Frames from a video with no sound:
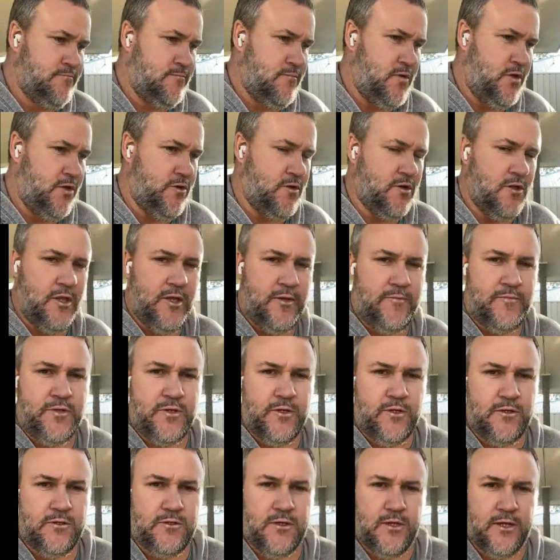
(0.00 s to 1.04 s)

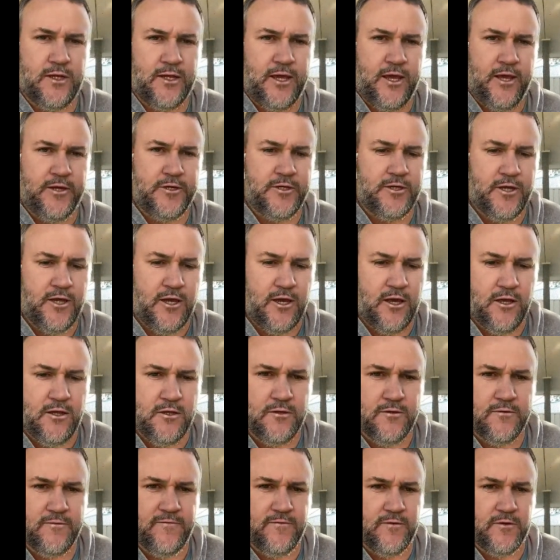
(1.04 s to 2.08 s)
eucalyptus, acacia
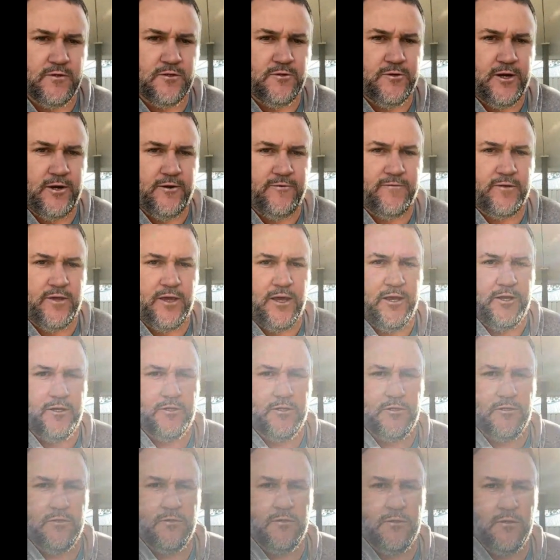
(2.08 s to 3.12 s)
for
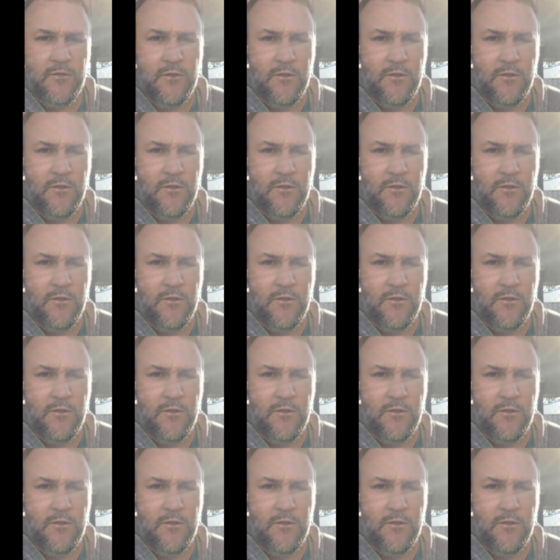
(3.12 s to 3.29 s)
stratification.